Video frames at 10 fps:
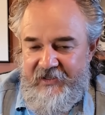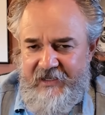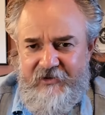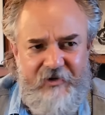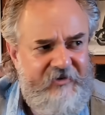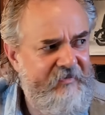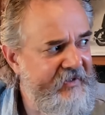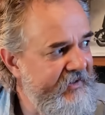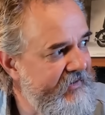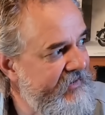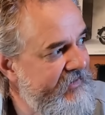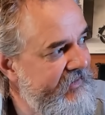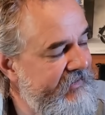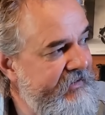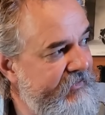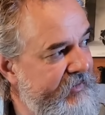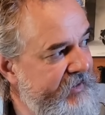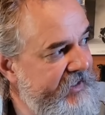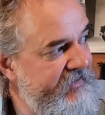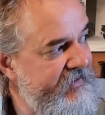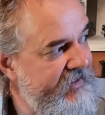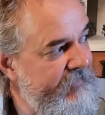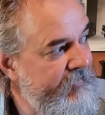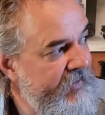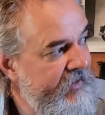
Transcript: and cook some dinner. I don't even know what I'm going to eat tonight.